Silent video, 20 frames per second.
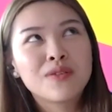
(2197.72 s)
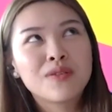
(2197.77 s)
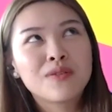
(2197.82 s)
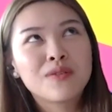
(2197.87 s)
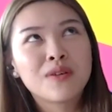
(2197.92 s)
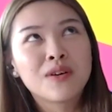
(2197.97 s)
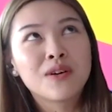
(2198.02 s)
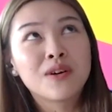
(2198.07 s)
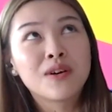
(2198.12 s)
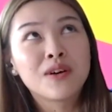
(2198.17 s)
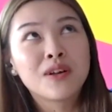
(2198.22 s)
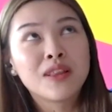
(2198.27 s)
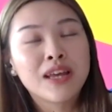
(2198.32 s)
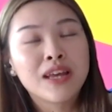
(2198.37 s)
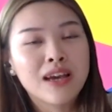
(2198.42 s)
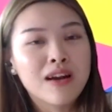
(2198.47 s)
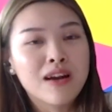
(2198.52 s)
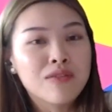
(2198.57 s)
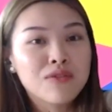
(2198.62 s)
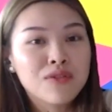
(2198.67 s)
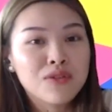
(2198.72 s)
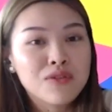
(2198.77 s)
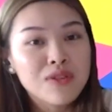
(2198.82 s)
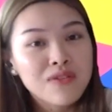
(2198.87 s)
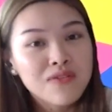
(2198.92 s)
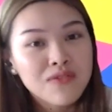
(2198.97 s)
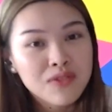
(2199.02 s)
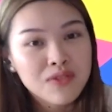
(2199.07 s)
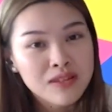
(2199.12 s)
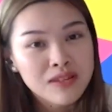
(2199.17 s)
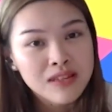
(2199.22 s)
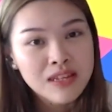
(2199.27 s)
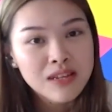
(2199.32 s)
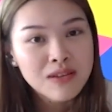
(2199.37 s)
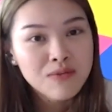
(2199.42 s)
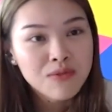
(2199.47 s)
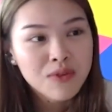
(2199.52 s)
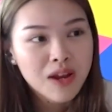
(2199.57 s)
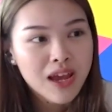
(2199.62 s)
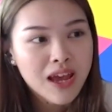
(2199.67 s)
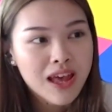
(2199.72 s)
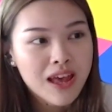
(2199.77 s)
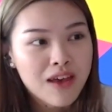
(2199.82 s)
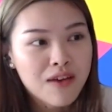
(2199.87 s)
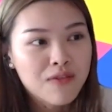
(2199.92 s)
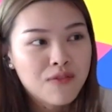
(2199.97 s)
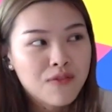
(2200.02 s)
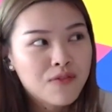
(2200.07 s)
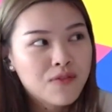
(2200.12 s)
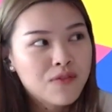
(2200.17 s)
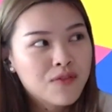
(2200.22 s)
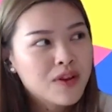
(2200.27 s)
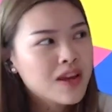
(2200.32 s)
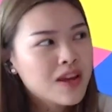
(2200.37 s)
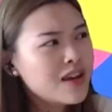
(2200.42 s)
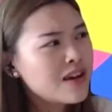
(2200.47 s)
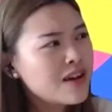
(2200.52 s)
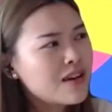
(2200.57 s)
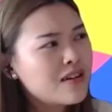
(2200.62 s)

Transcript: like our university would have